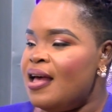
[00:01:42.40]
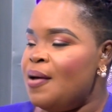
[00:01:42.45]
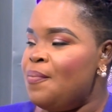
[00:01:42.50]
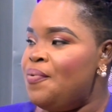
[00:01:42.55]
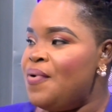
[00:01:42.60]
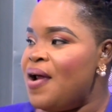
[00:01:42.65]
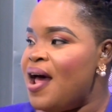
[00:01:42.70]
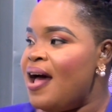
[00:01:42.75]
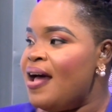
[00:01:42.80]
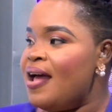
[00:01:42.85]
a
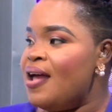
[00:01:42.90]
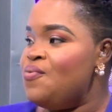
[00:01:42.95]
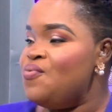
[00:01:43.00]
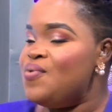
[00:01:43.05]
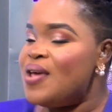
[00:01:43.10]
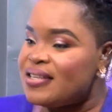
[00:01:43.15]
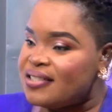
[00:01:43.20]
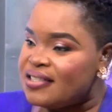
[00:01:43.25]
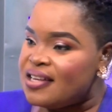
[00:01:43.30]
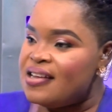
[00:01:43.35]
bra, if
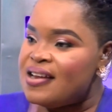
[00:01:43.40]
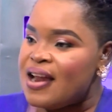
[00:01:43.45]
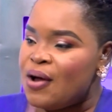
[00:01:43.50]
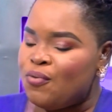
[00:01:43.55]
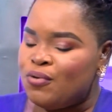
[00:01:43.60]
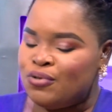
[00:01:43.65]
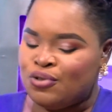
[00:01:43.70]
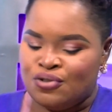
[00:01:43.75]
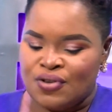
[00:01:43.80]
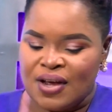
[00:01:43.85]
we are seeing a
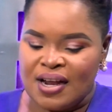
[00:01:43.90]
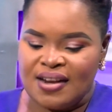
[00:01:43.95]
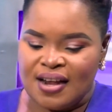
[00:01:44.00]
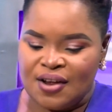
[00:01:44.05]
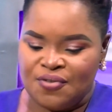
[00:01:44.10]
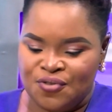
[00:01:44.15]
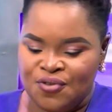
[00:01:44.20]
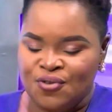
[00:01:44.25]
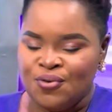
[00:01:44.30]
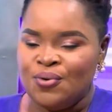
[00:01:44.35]
Kusia
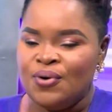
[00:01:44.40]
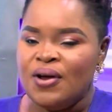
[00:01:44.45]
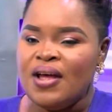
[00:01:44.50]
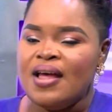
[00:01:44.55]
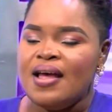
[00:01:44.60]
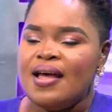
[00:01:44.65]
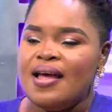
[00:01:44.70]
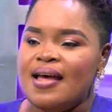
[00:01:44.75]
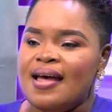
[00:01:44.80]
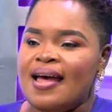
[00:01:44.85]
that drew,
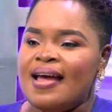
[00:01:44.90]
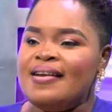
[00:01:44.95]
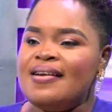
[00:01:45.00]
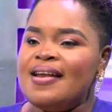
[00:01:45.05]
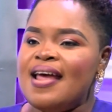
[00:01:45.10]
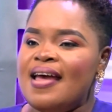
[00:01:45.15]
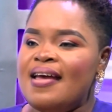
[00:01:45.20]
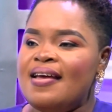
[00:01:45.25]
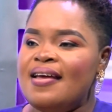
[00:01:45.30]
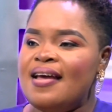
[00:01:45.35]
and
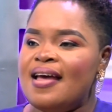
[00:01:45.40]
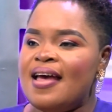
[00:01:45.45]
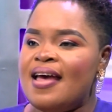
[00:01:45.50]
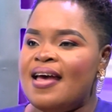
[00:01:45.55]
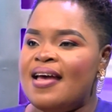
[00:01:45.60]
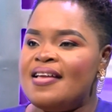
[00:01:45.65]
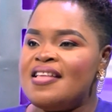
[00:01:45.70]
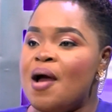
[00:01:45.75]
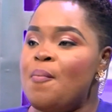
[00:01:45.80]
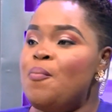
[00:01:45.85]

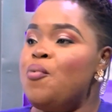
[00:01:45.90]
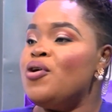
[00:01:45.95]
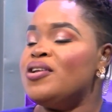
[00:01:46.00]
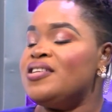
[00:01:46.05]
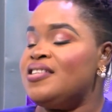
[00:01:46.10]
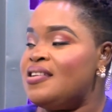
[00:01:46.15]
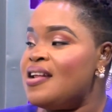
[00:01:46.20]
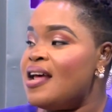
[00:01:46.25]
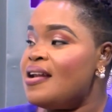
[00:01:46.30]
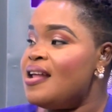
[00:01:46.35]
a young
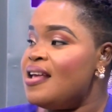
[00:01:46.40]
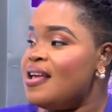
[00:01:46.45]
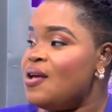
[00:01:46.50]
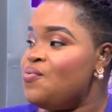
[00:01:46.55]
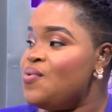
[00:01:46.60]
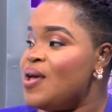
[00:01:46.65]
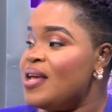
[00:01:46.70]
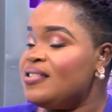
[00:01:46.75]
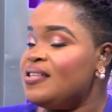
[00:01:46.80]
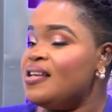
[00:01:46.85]
watch, and
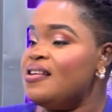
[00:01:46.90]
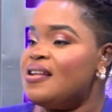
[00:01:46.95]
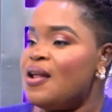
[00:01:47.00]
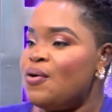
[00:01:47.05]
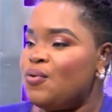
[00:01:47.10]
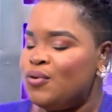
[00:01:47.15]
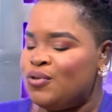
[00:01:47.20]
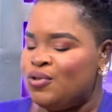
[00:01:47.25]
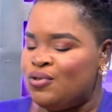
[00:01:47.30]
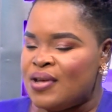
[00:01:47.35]
we are seeing a
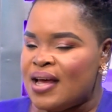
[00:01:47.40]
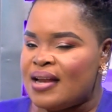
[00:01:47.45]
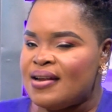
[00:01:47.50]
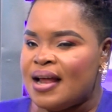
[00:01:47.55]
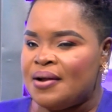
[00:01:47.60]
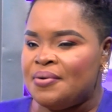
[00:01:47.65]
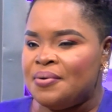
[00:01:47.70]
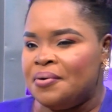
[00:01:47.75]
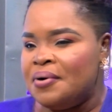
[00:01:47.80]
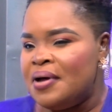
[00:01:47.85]
Kusia
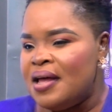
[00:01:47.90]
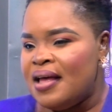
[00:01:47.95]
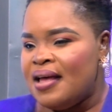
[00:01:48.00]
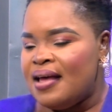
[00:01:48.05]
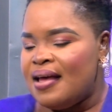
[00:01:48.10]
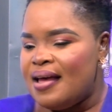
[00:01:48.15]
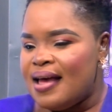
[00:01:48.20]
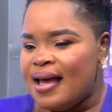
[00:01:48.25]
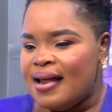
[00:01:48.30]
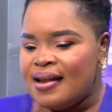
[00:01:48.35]
dano,
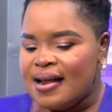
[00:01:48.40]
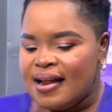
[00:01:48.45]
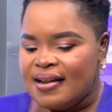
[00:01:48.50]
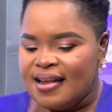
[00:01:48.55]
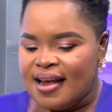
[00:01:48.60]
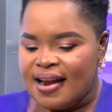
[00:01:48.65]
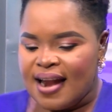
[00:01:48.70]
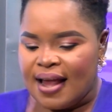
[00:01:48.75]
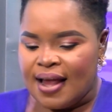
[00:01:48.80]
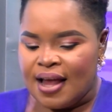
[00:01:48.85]
and a
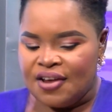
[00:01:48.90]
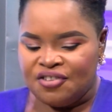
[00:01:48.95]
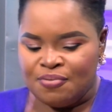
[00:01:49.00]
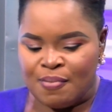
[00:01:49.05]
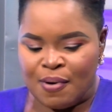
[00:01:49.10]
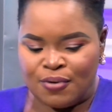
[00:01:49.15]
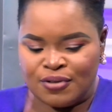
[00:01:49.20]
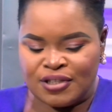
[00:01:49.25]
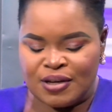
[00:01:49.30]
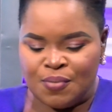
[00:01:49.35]
dear
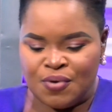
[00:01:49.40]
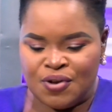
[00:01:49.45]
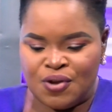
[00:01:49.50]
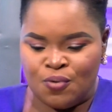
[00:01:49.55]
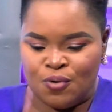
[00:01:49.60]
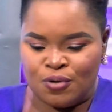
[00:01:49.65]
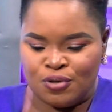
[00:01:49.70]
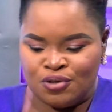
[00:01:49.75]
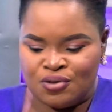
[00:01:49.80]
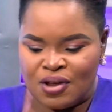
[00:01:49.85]
Nayashma, who's about the
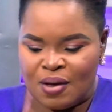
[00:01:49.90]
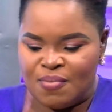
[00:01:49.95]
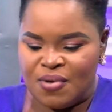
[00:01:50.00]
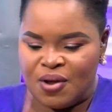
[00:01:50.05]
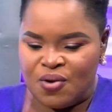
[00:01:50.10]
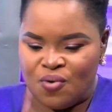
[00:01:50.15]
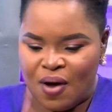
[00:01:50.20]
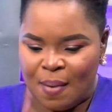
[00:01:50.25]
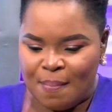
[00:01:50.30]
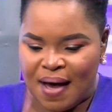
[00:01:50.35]
Kusia,
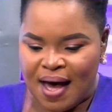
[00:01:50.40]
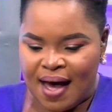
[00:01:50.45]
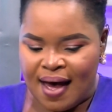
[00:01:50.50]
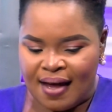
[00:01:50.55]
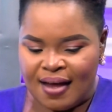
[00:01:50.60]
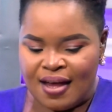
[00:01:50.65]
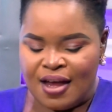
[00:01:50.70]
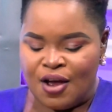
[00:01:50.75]
you know, Baha,